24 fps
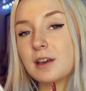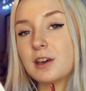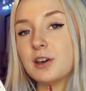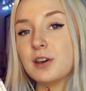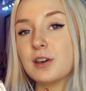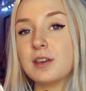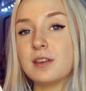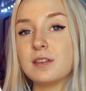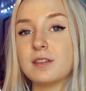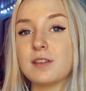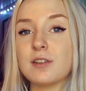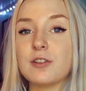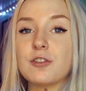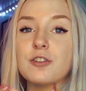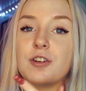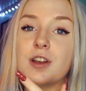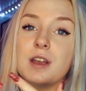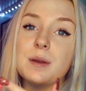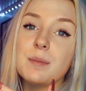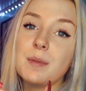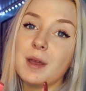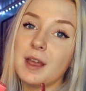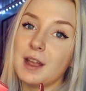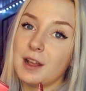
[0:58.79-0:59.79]
cookies and
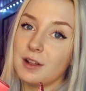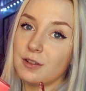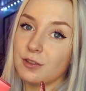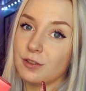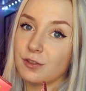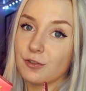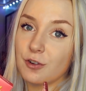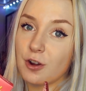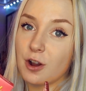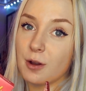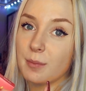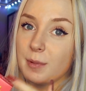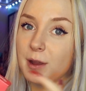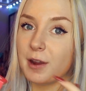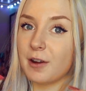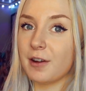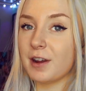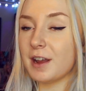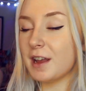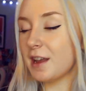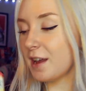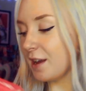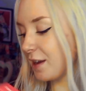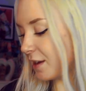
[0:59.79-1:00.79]
cream, and
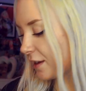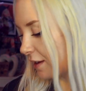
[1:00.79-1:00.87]
strawberry.